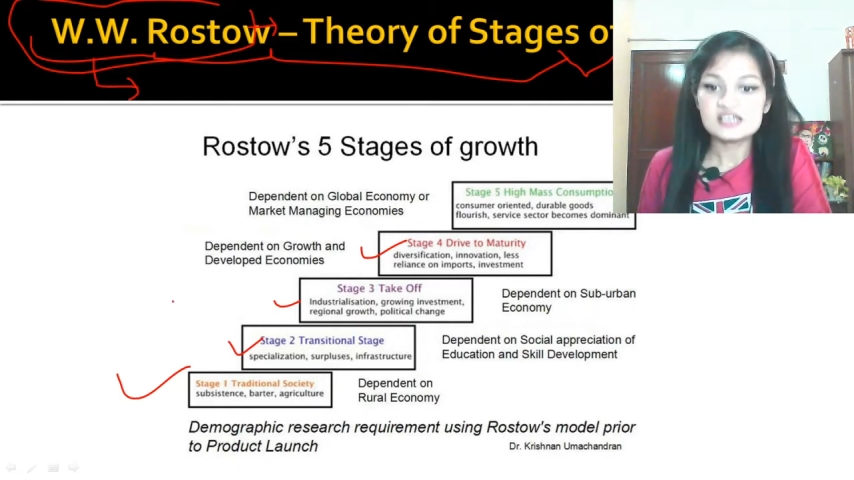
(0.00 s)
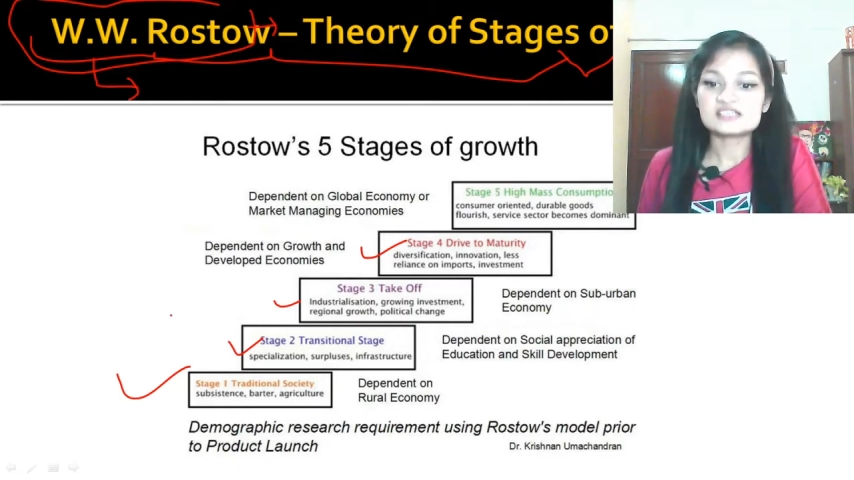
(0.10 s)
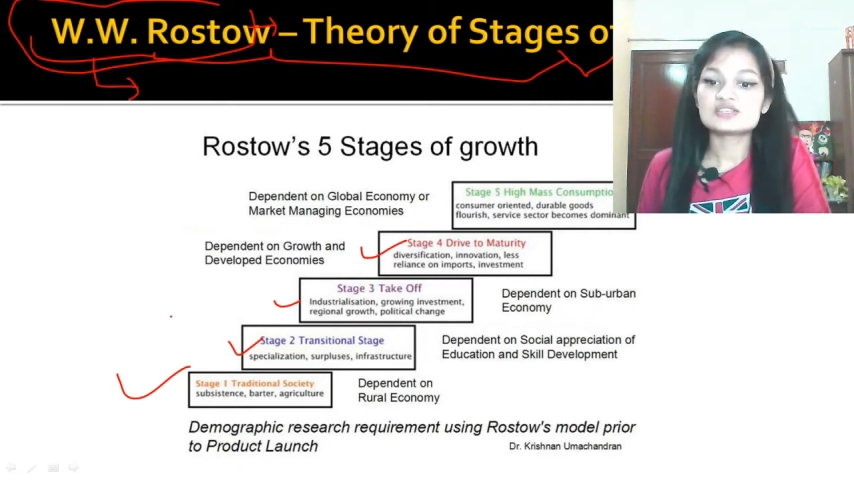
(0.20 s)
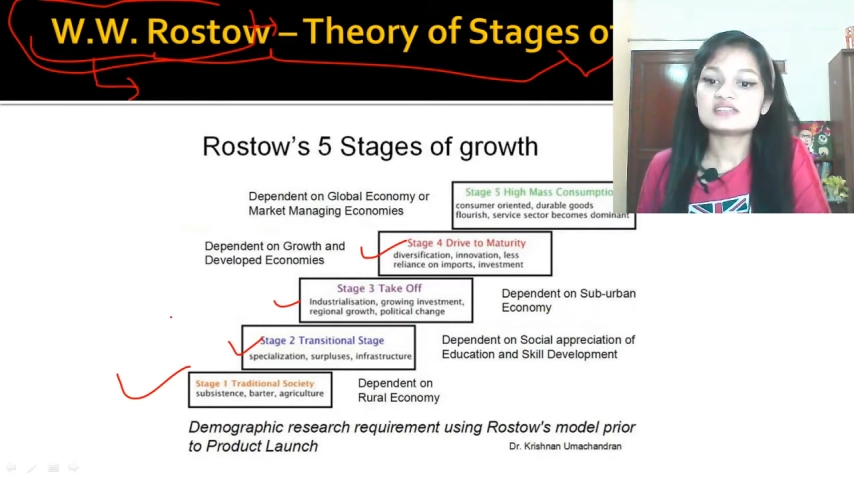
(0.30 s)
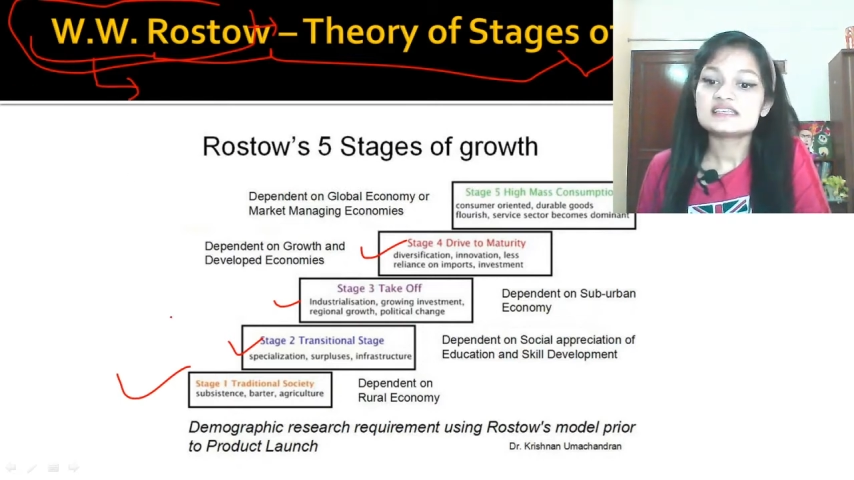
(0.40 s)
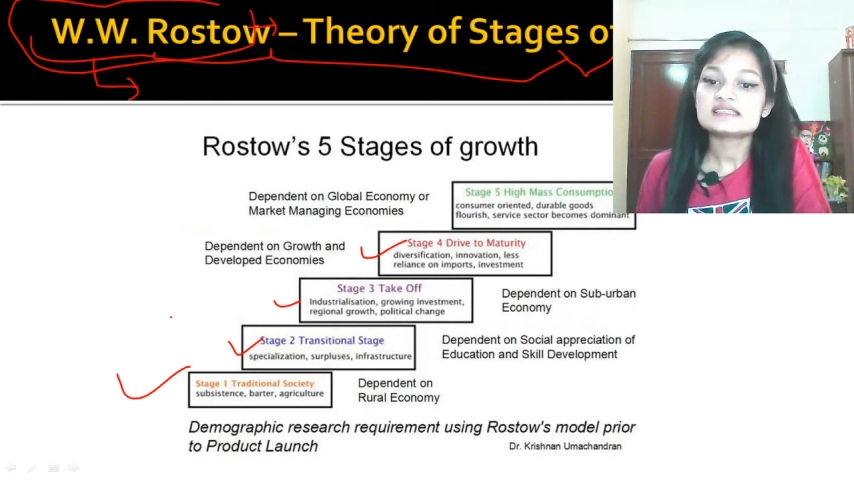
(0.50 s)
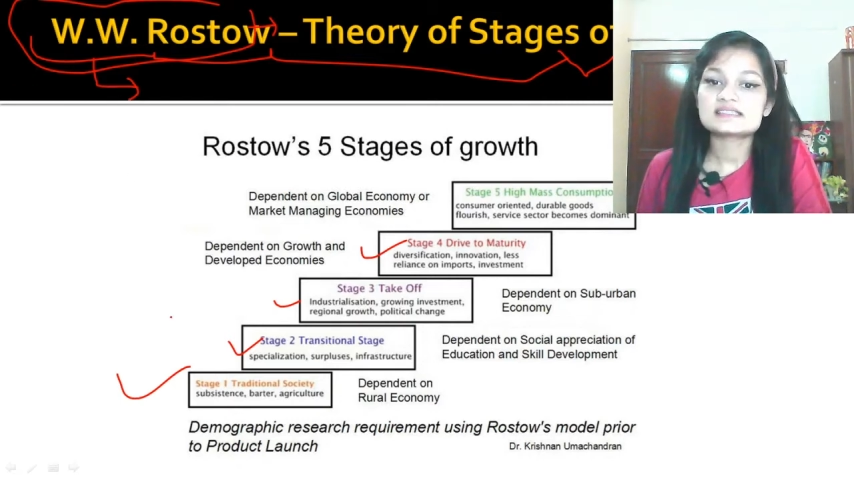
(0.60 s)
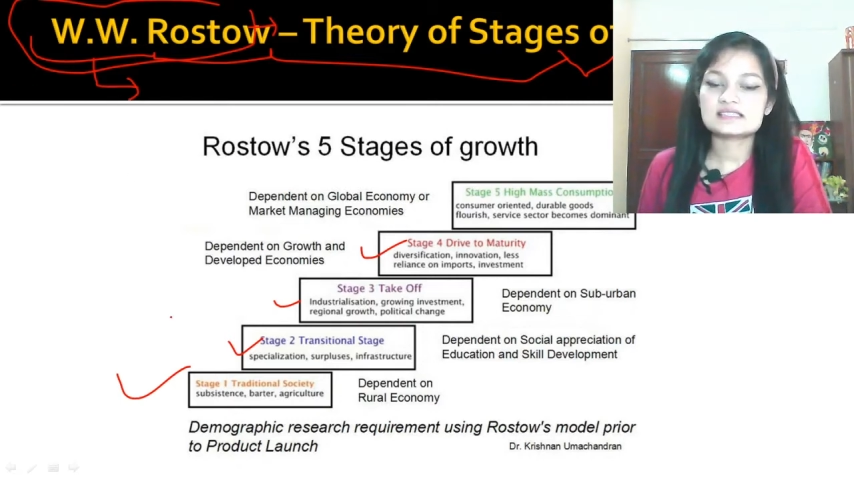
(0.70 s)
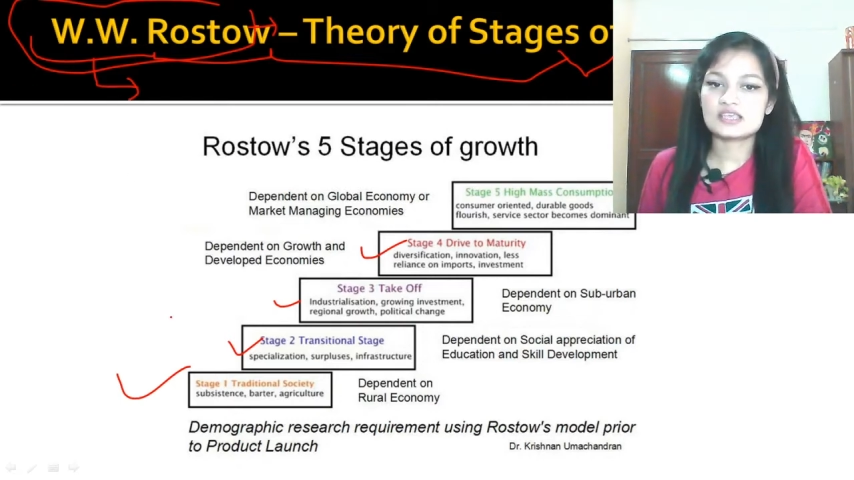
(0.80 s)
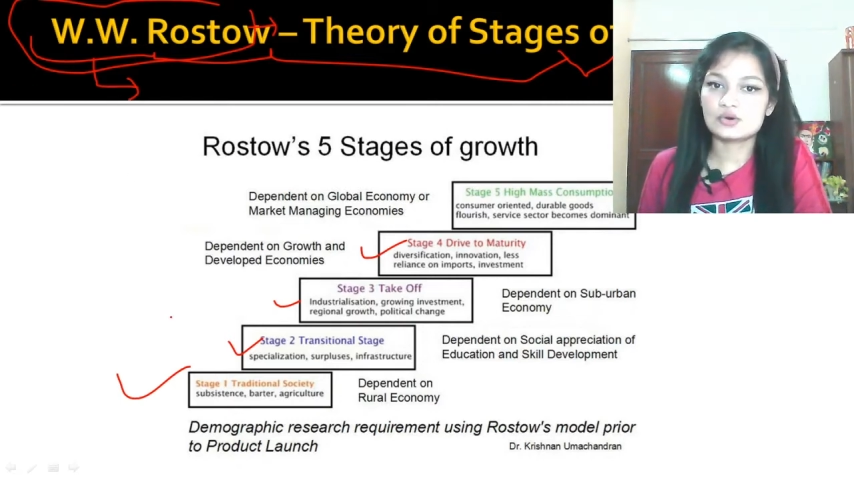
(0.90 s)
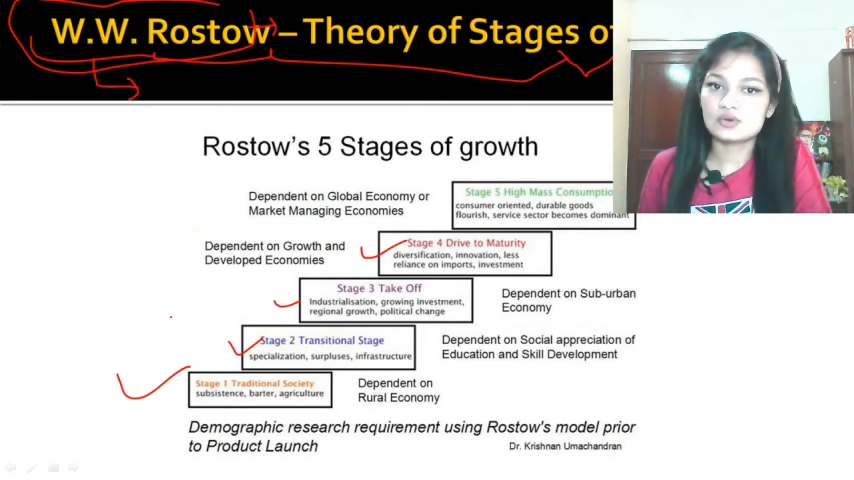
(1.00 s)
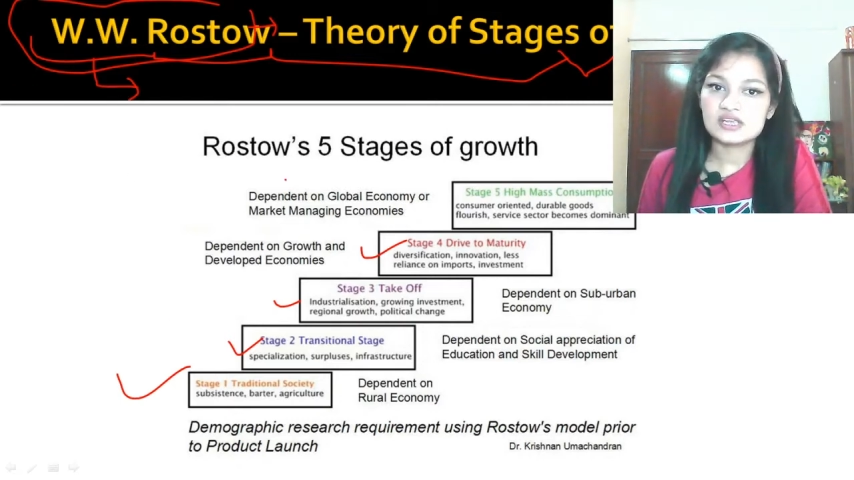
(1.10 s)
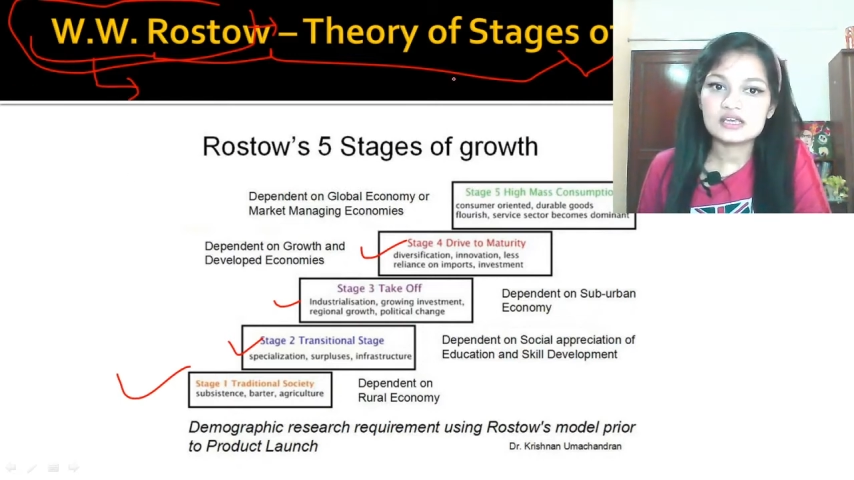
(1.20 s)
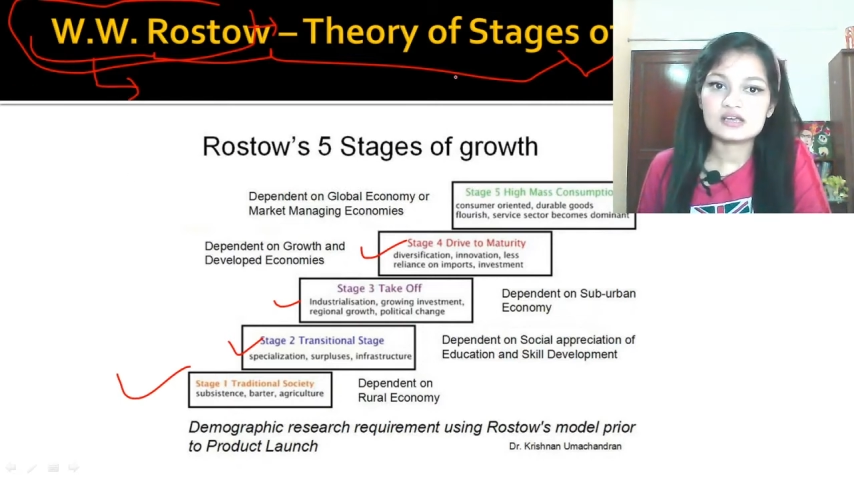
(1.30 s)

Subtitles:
So this theory